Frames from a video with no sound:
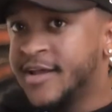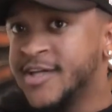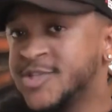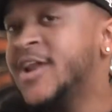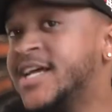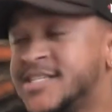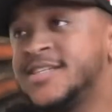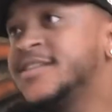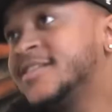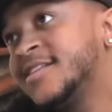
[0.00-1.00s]
So
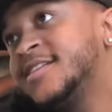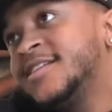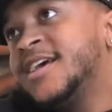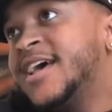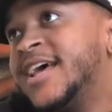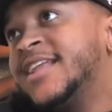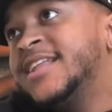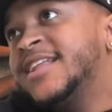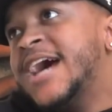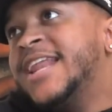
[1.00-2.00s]

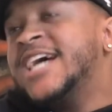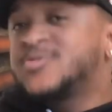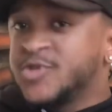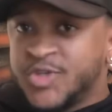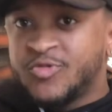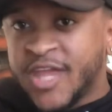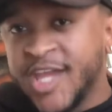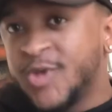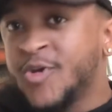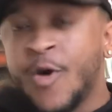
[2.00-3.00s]
that's what you think
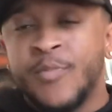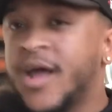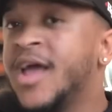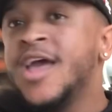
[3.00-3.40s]
you know. But